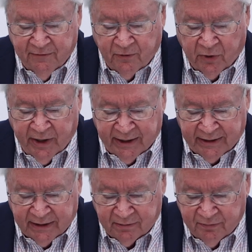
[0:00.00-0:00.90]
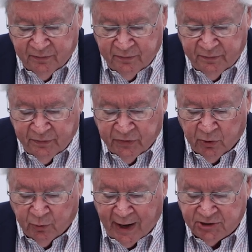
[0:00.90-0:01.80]
"For in it,
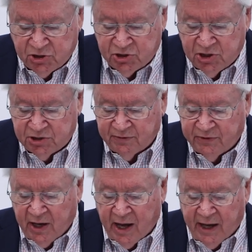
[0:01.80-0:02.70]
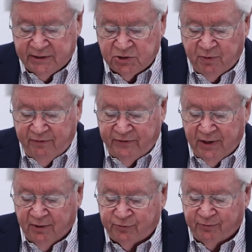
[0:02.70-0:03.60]
the righteousness of God is
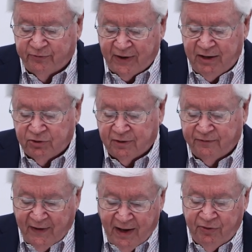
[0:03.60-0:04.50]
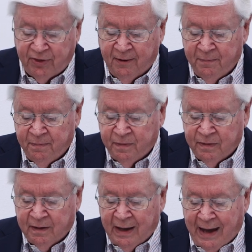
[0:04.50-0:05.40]
revealed from faith to faith,
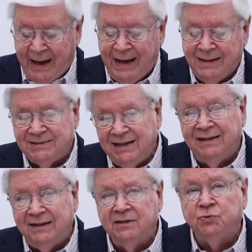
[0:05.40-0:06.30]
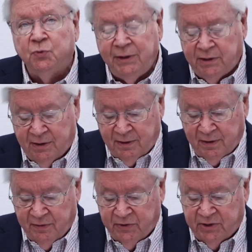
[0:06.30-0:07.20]
as it is
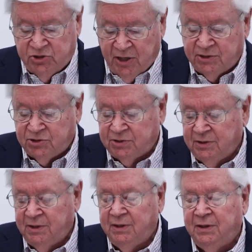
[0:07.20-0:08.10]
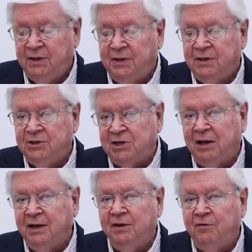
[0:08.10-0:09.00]
written, the just
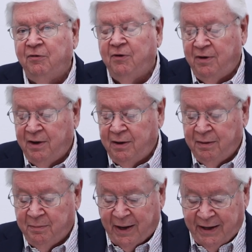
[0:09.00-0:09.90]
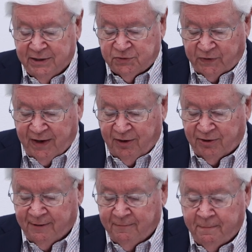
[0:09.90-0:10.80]
shall live by his
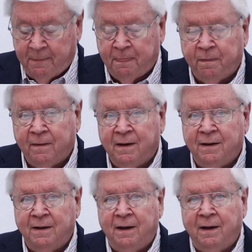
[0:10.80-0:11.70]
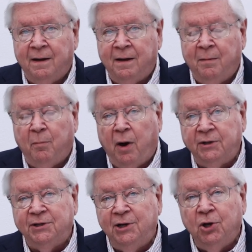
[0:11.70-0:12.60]
faith."
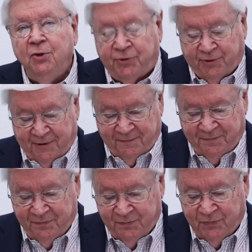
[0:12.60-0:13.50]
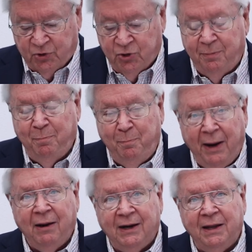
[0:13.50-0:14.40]
Martin Luther could
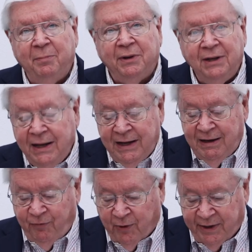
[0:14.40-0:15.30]
barely believe